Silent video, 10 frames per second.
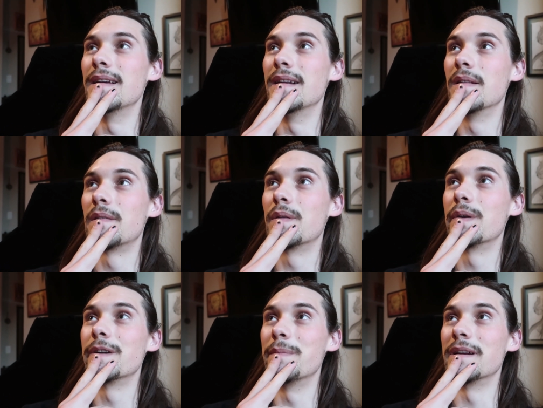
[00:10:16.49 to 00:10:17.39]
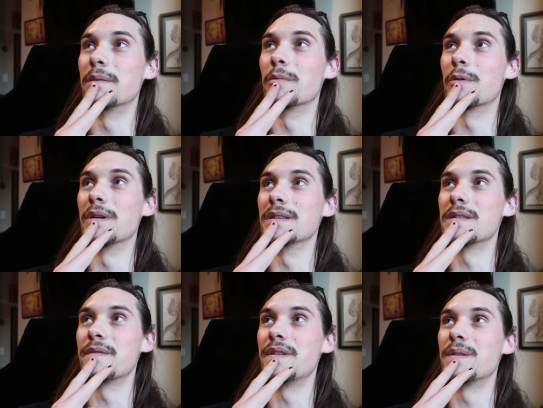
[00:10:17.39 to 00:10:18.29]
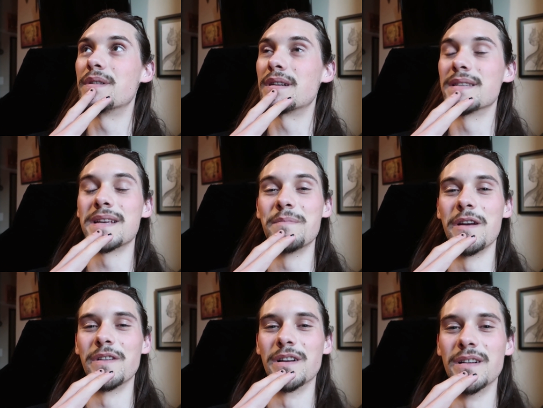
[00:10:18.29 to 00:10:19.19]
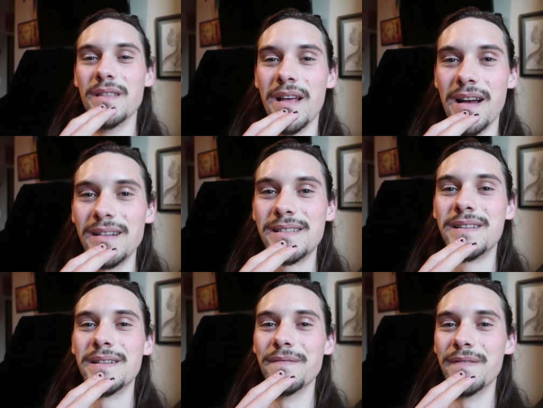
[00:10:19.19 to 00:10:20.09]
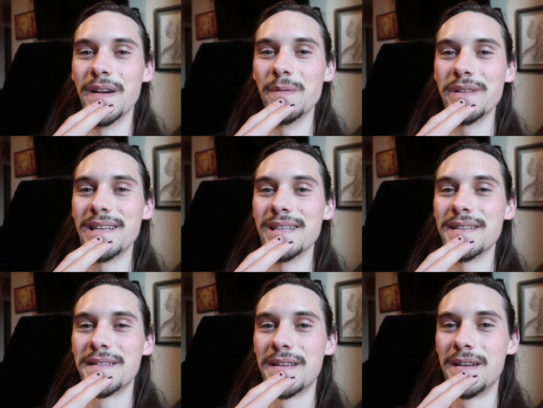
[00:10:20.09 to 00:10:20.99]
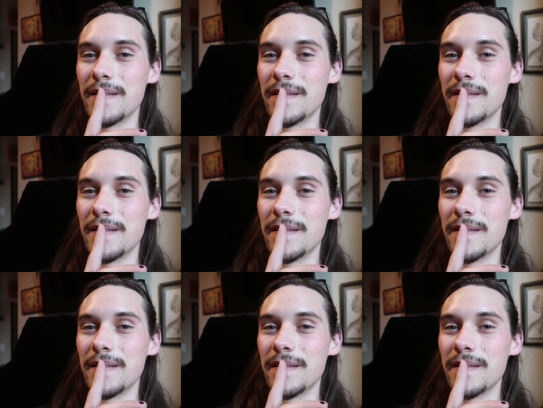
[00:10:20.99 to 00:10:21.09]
and I look forward to making more wands in the future because I'm having a lot of fun with this.